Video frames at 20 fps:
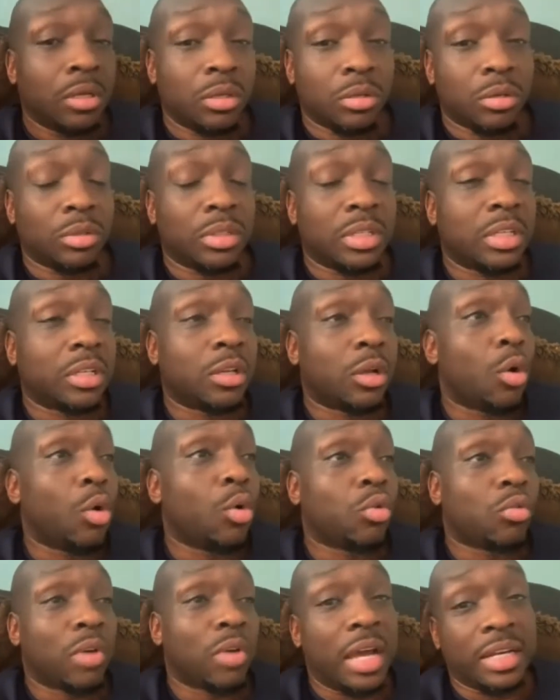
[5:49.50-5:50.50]
did the whole
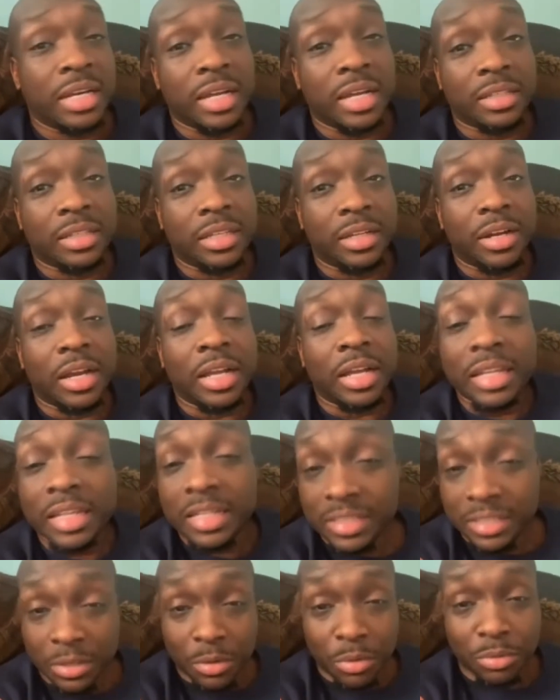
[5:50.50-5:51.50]
grind out there.
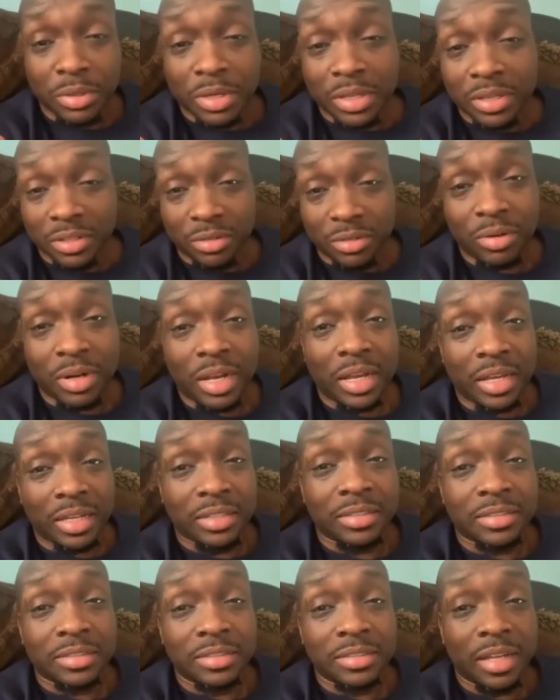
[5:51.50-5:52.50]
LA's a whole nother
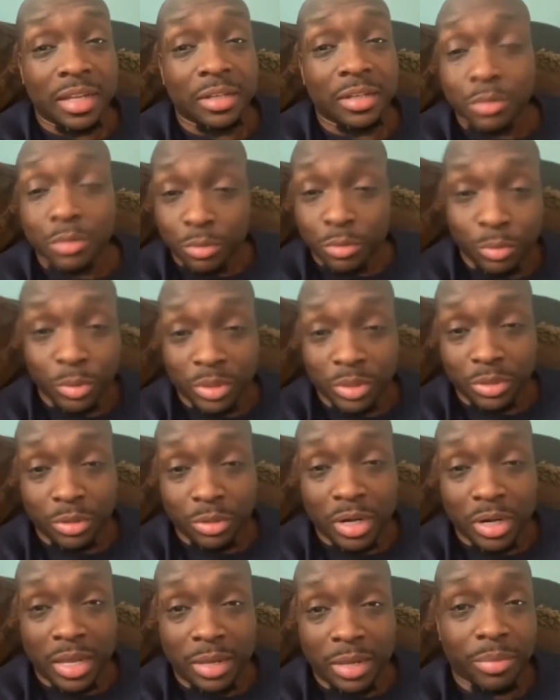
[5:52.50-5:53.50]
grind. I don't know where
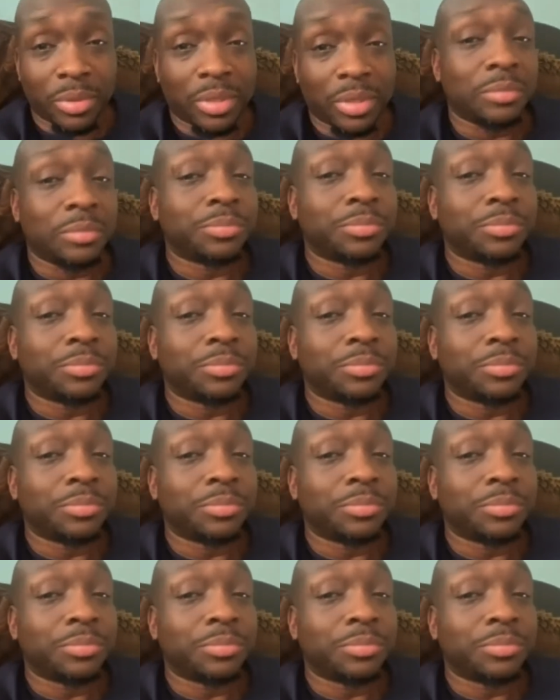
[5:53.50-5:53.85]
you're at, but